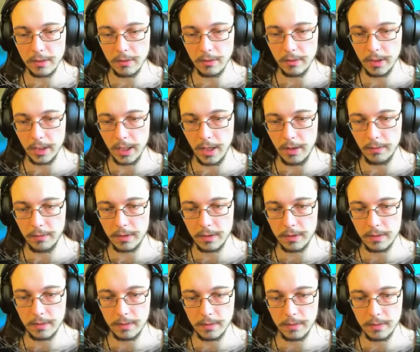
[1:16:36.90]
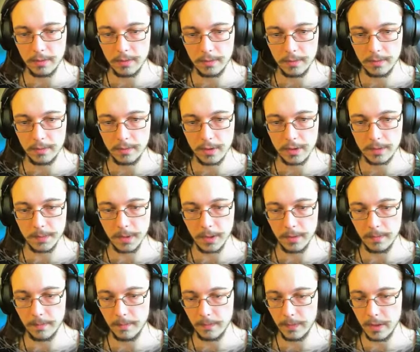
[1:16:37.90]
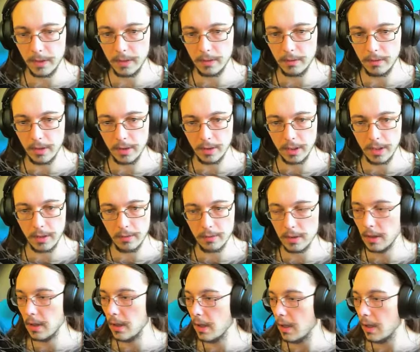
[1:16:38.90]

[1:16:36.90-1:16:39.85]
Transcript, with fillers: totally count. Trust me. I know how to count.